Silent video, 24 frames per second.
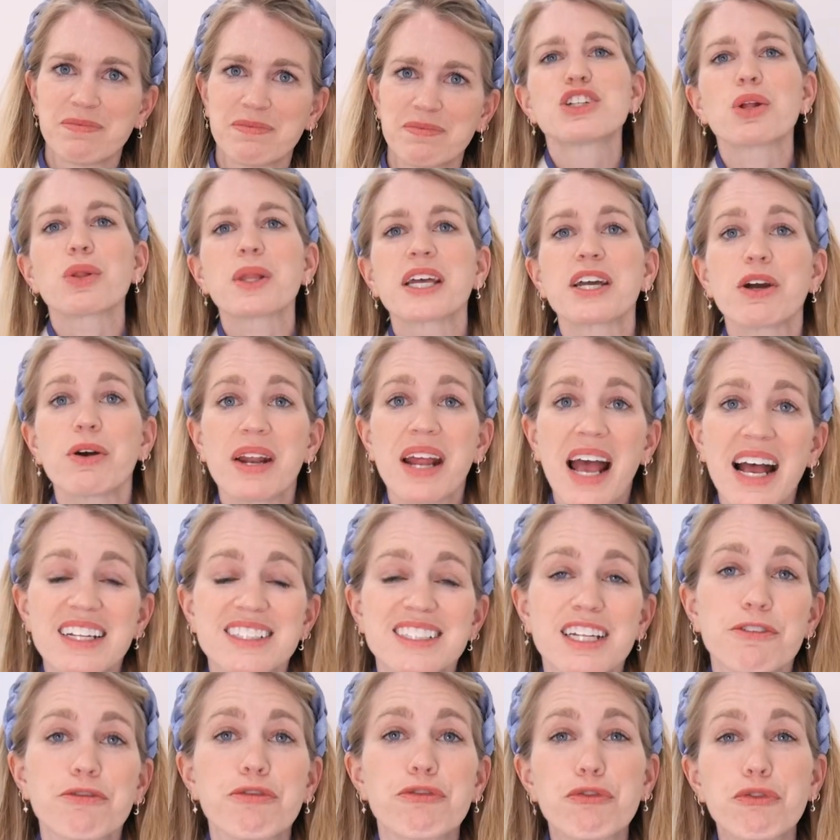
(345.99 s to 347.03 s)
So Lingoda
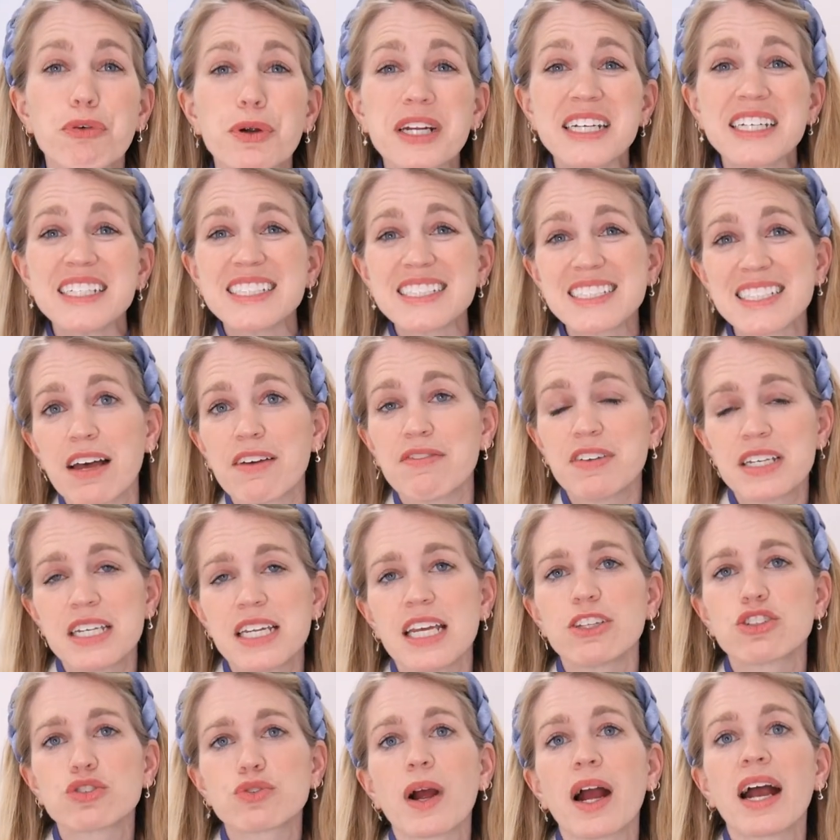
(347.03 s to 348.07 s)
has a free seven
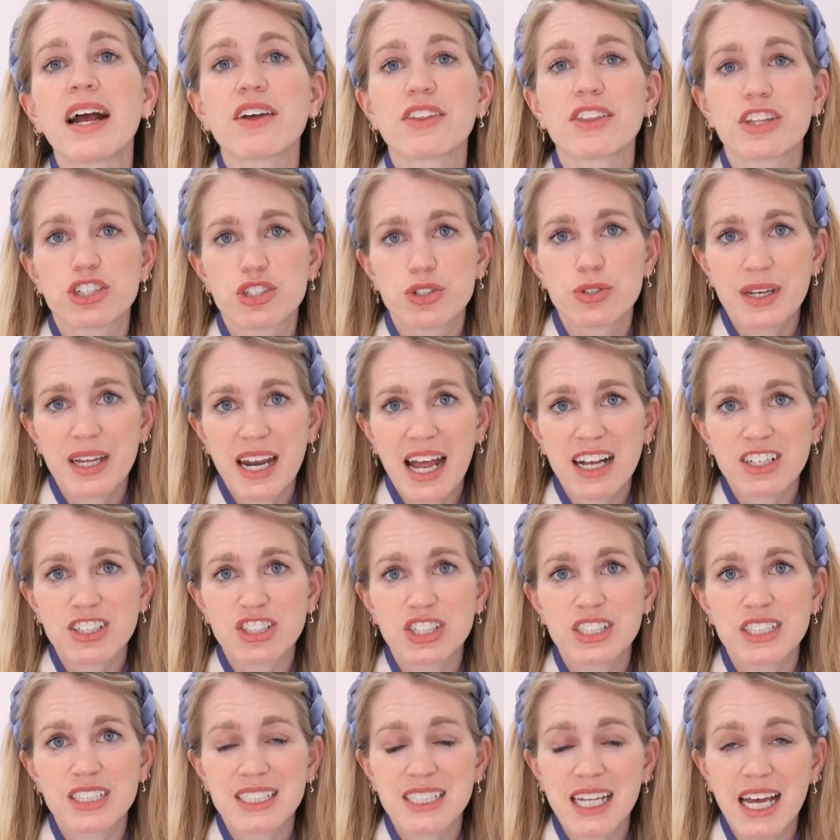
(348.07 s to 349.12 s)
day trial that you can
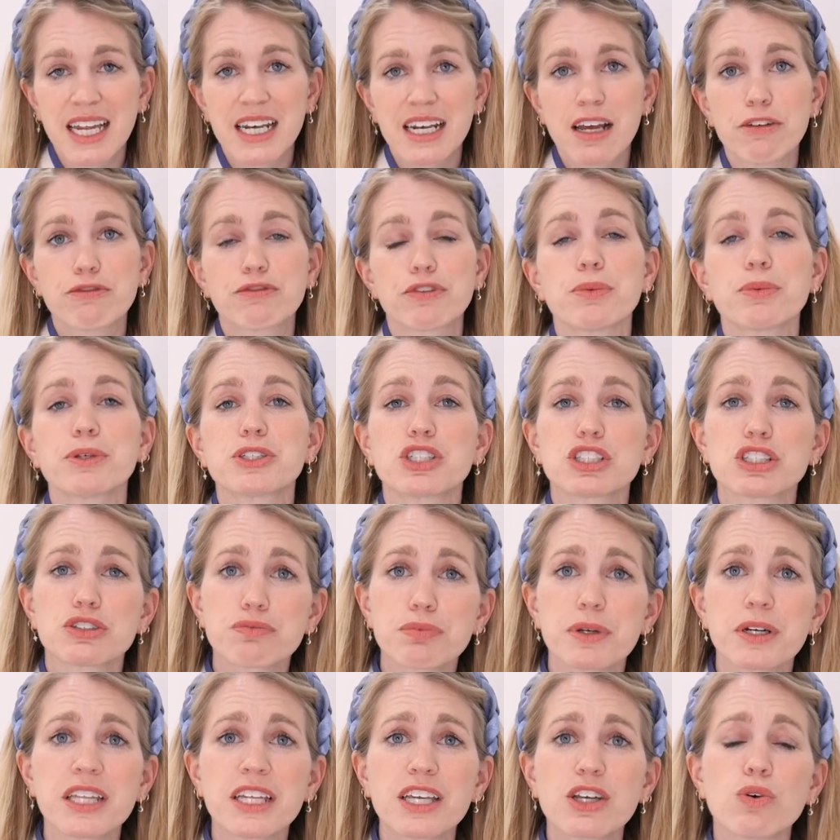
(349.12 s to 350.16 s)
actually sign up for, which
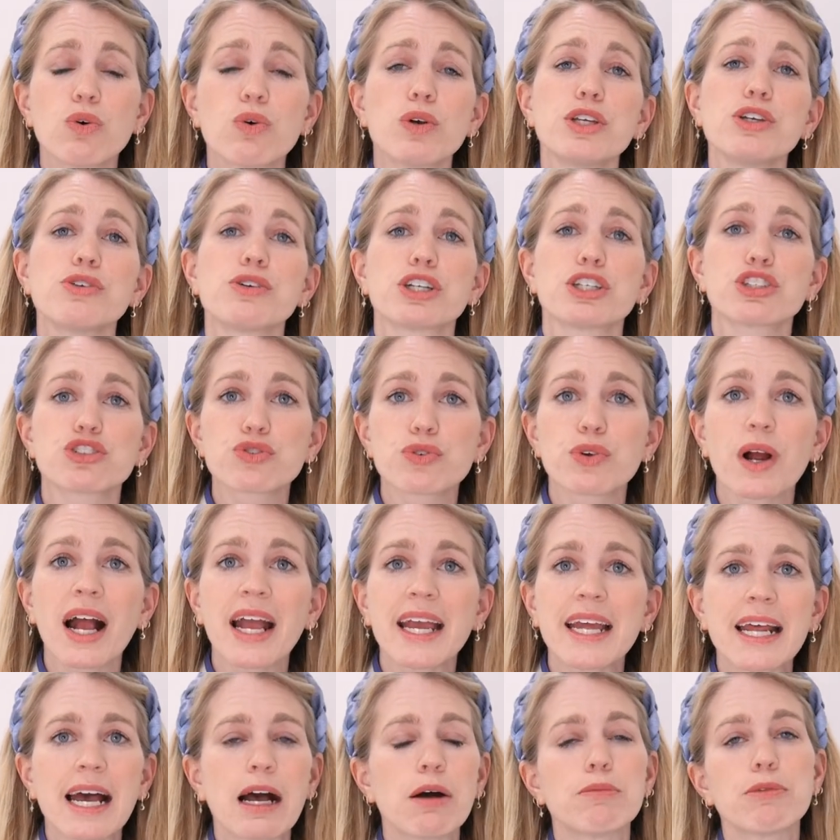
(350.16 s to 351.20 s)
is really cool. You can
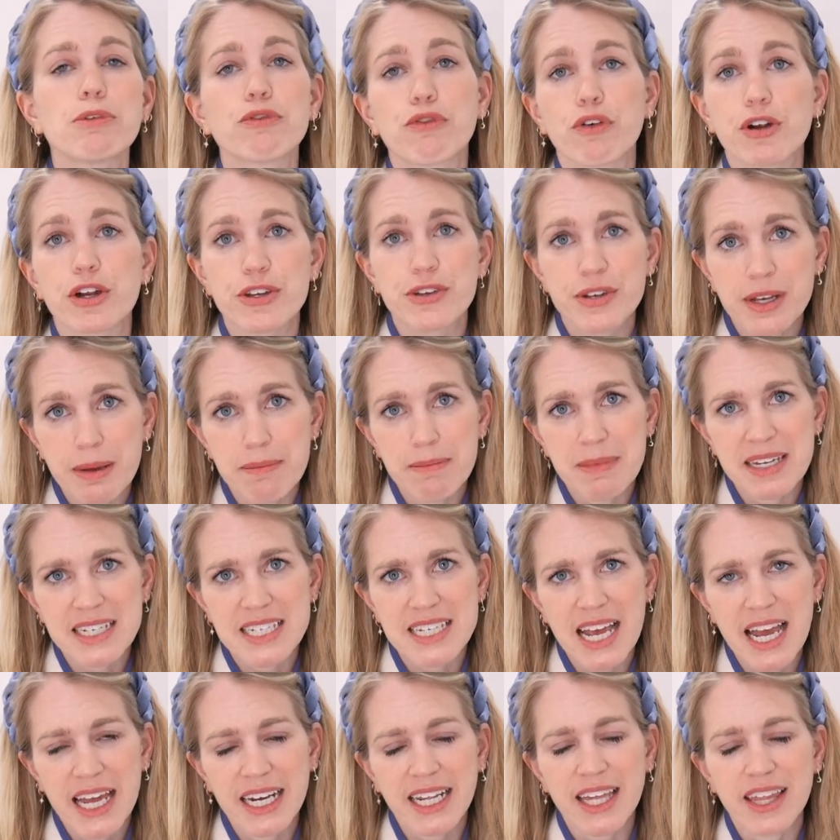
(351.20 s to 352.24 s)
try it out before you commit
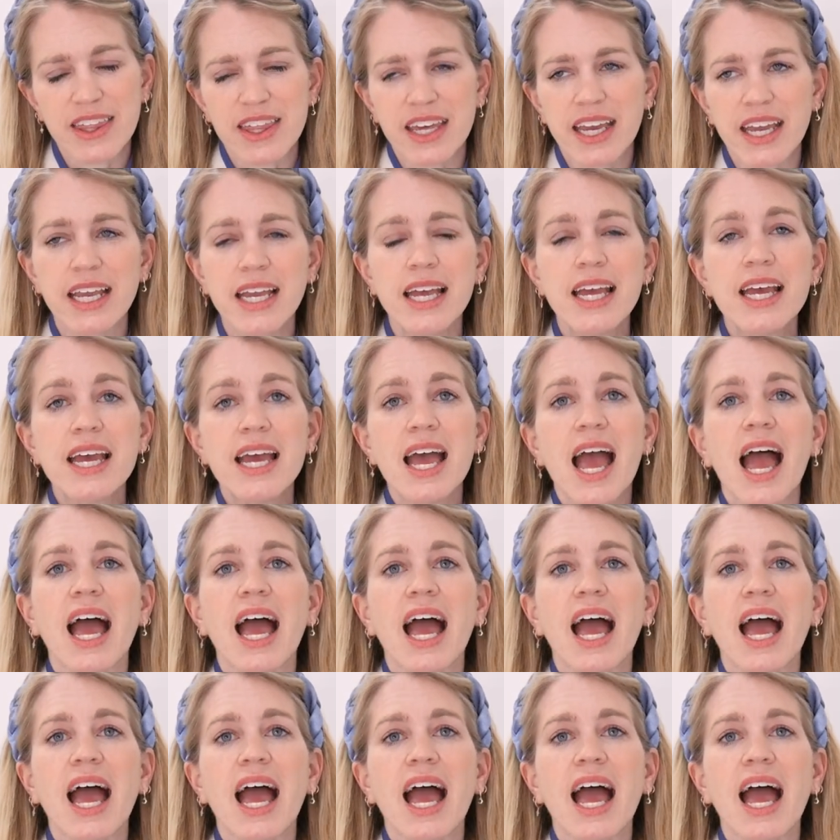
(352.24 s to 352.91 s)
to anything.